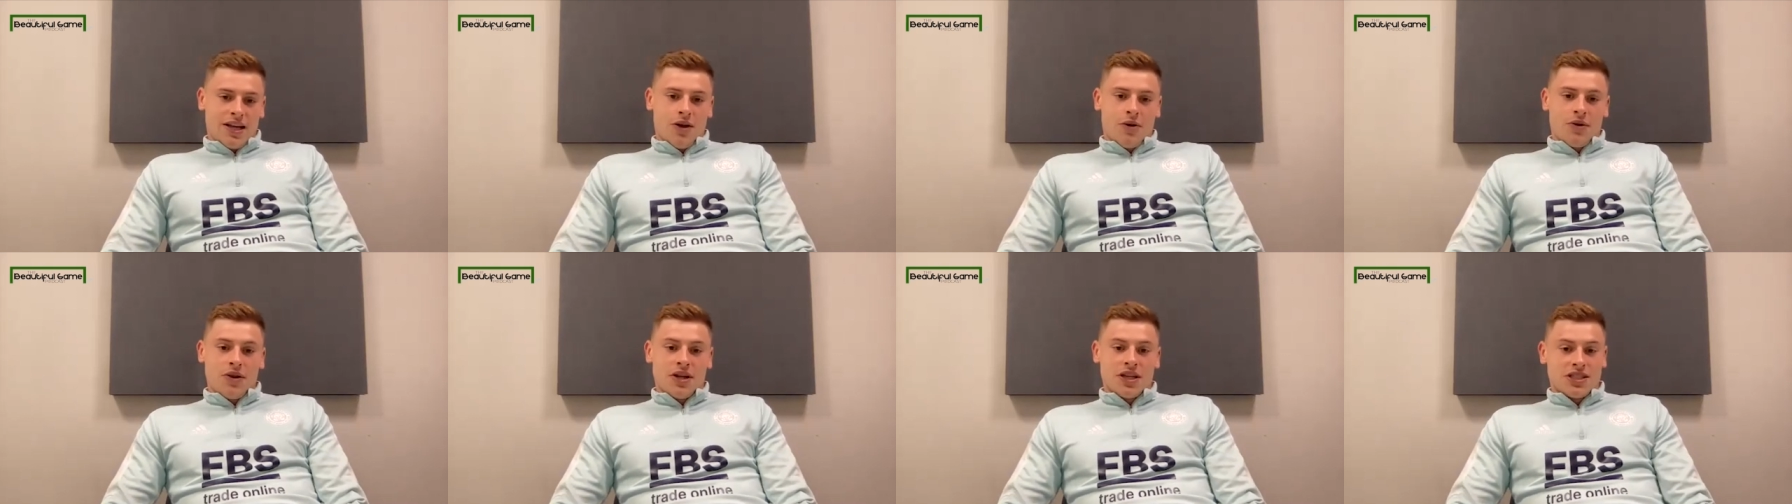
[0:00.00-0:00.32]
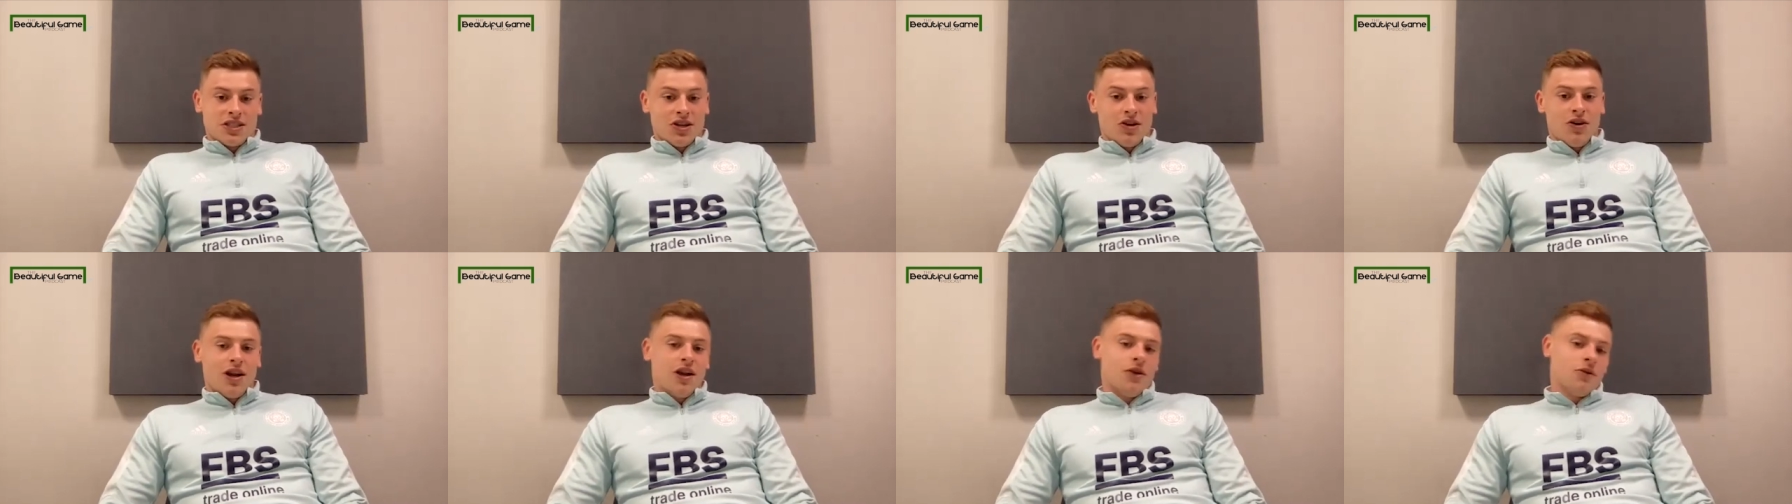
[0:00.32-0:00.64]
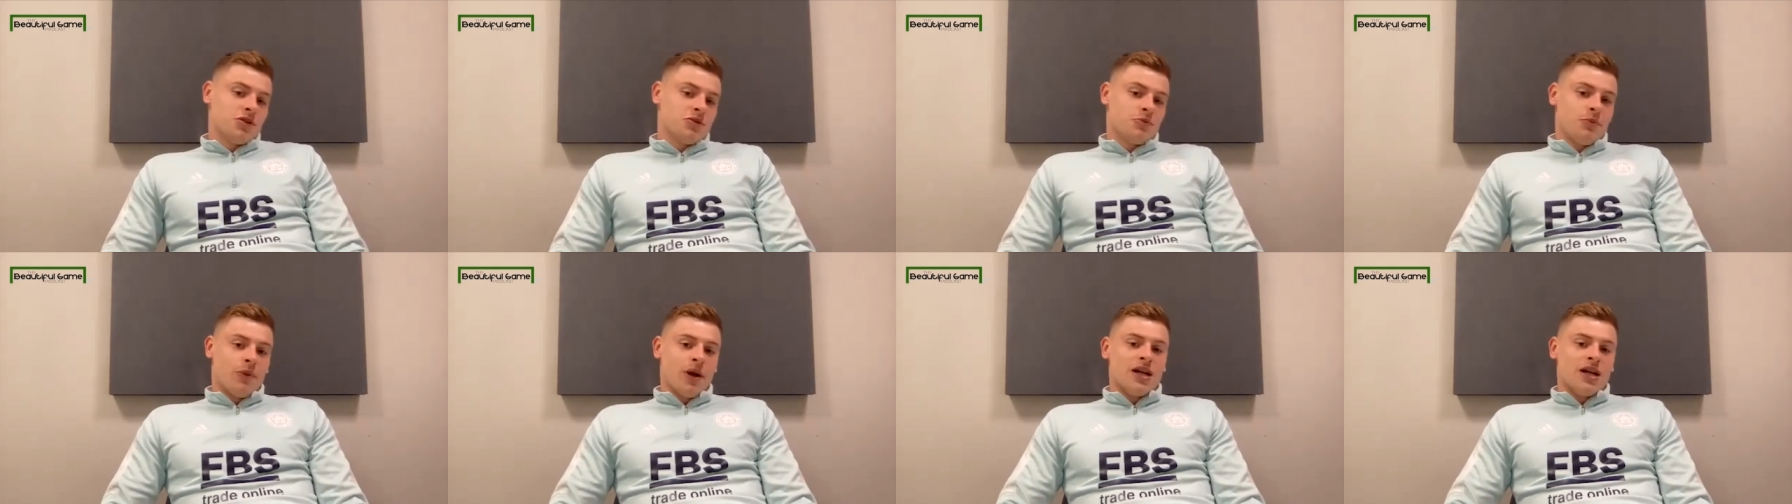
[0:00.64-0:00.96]
you know in the
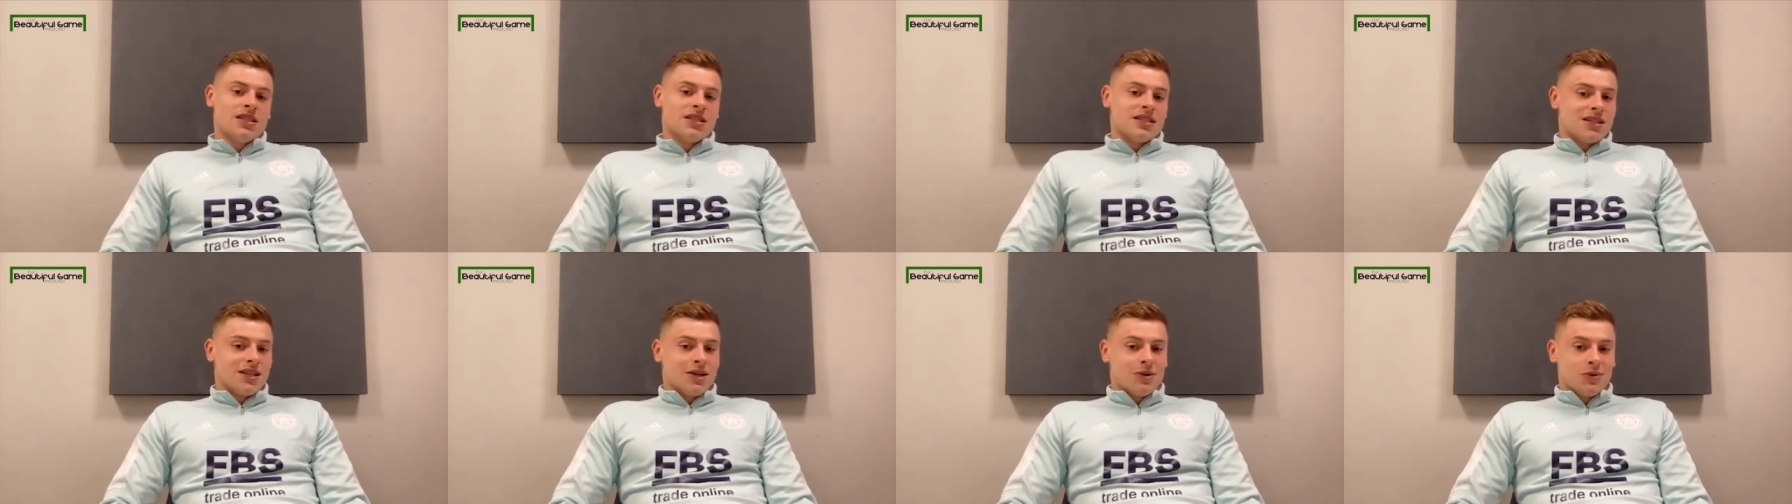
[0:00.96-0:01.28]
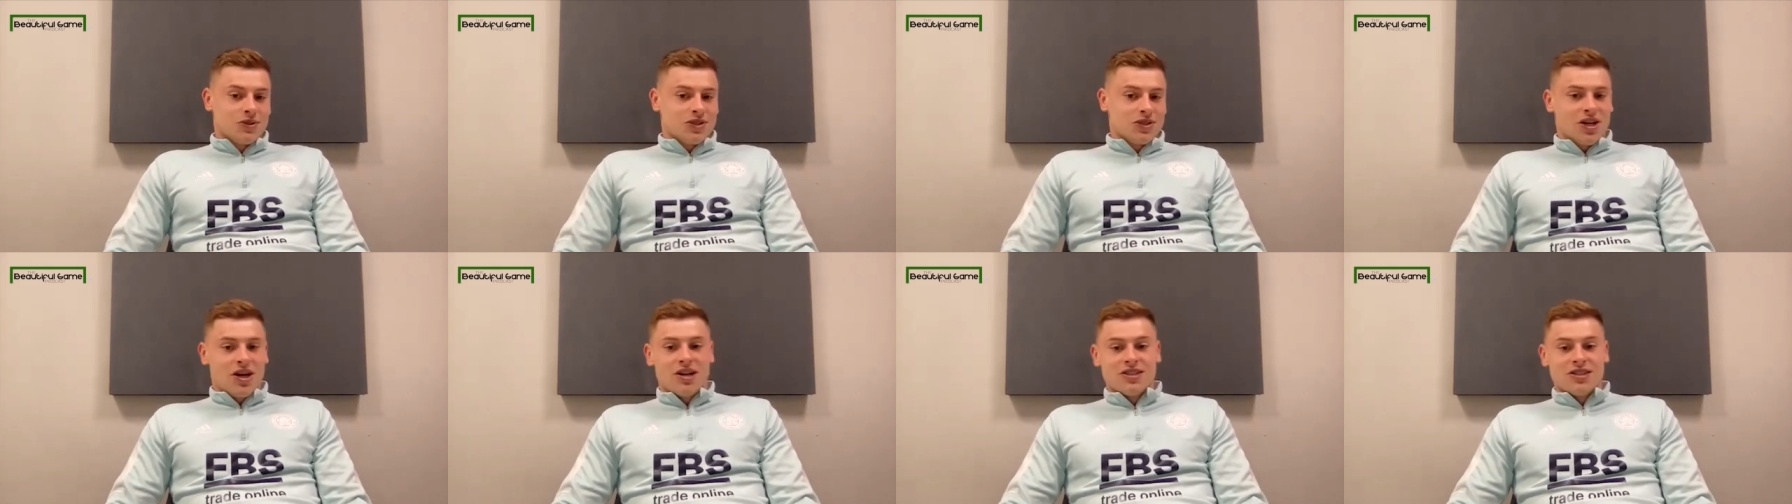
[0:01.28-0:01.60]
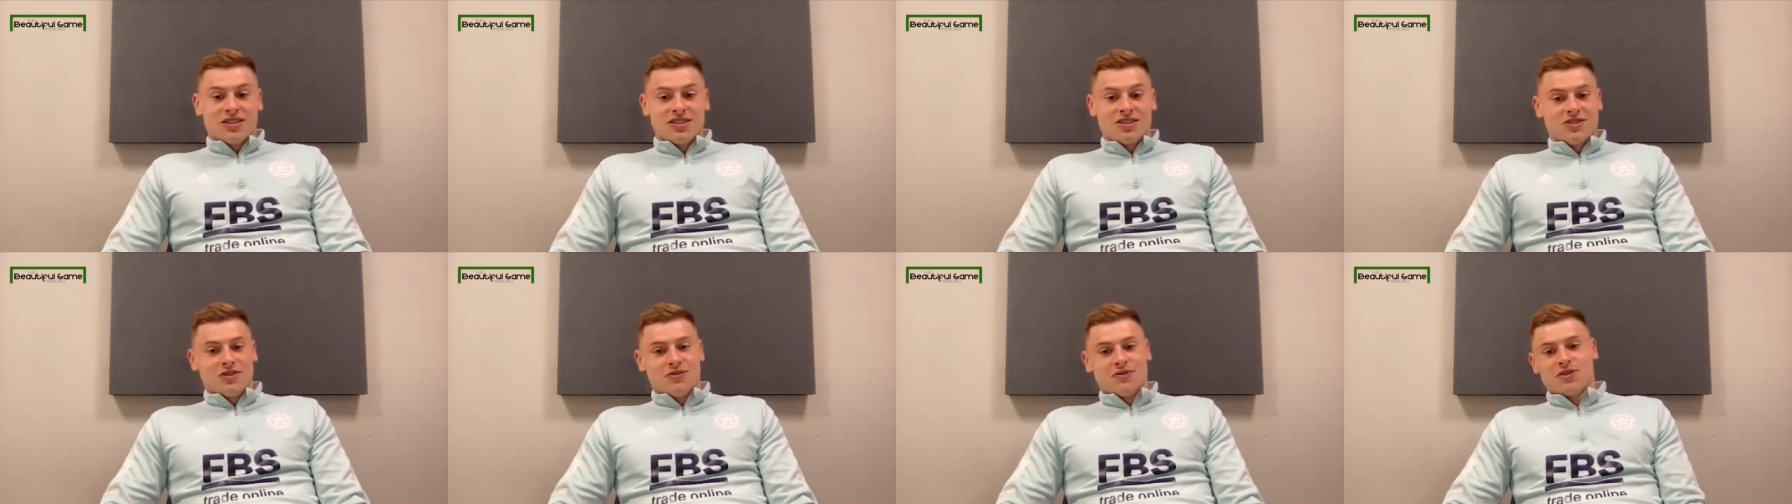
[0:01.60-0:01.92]
tight little spaces, little
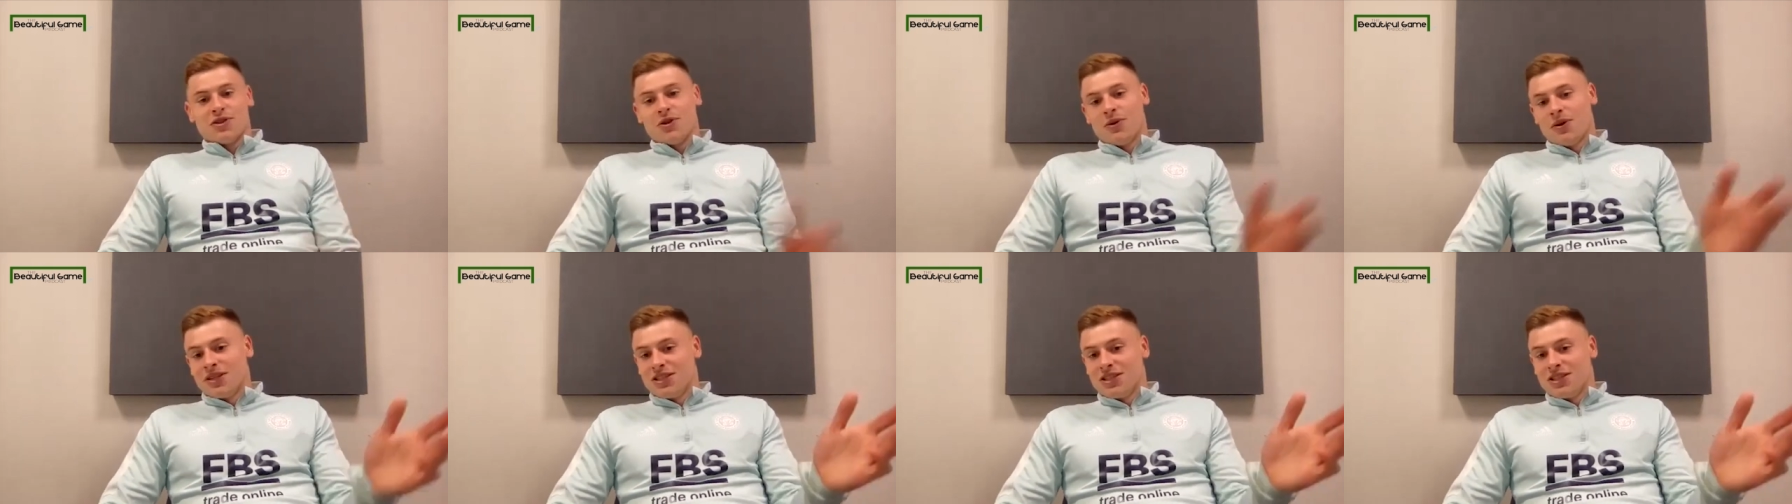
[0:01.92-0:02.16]
turns and stuff.